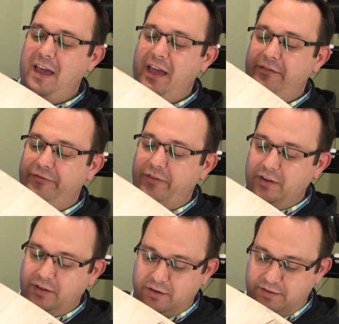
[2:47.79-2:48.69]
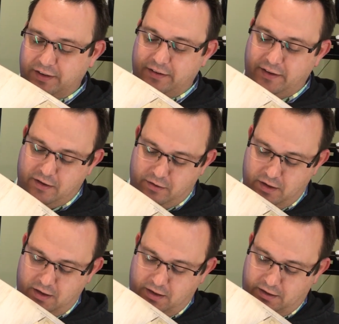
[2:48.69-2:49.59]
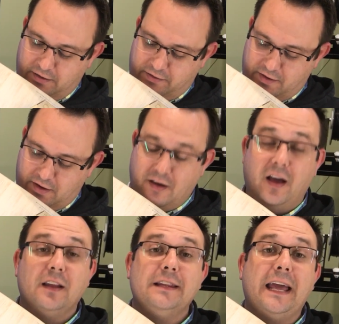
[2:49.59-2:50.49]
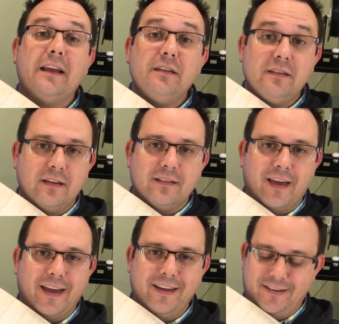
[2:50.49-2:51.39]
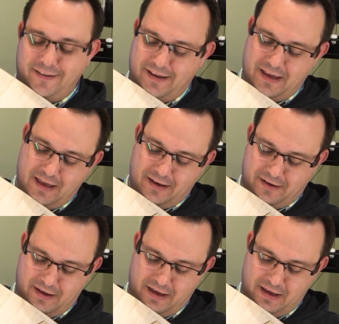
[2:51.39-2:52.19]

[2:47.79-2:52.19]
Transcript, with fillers: a fun little detail, is a landing light, and